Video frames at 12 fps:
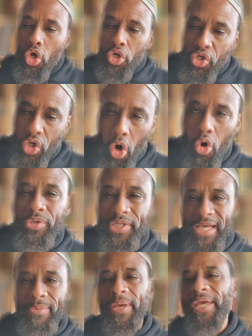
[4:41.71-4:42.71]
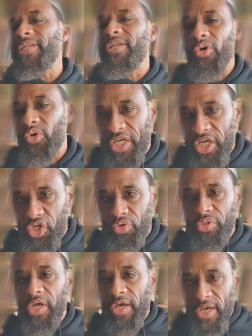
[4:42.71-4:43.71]
to go deep into those
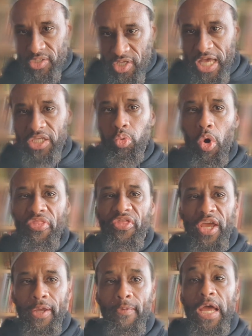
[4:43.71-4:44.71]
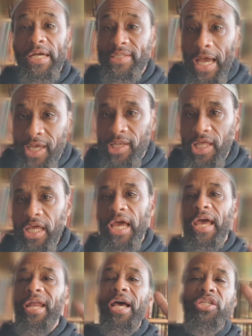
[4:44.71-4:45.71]
issues. So that's one thing. Secondly,
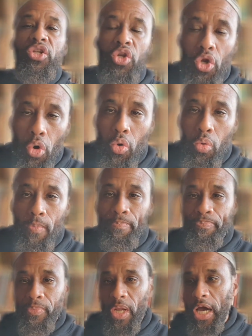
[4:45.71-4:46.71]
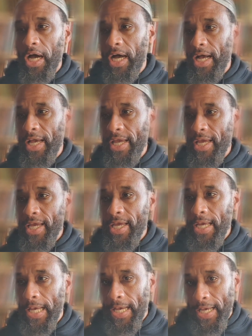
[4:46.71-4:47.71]
it has no uh,
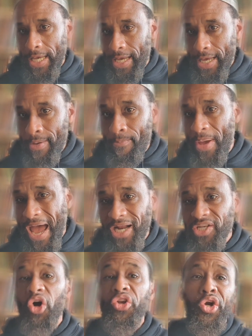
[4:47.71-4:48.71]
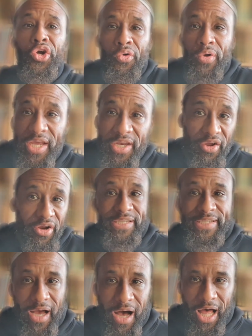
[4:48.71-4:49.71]
uh, impact on your creed, your
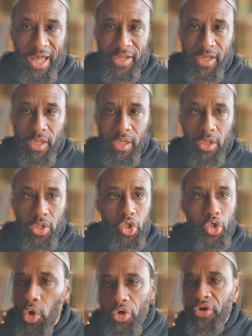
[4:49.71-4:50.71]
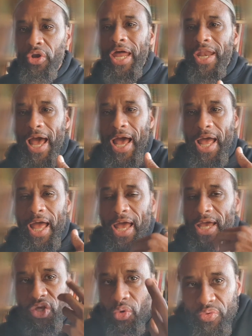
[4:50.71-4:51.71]
i'tiqad. You don't, you're not,
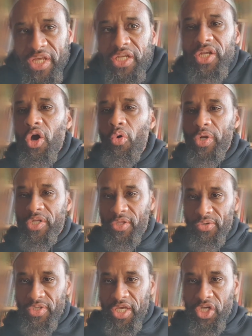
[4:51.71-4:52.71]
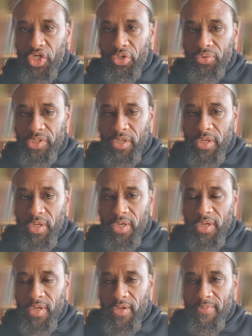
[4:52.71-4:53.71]
you don't need to go into those issues.
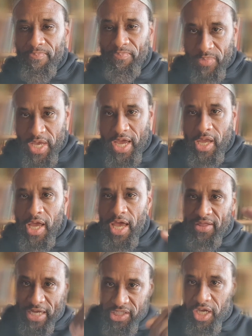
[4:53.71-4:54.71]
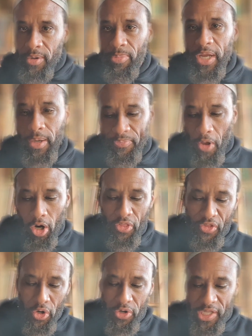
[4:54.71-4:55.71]
Okay? And that's going to bring up our
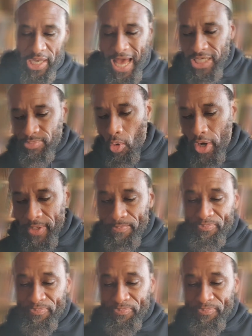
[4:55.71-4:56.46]
third and last point,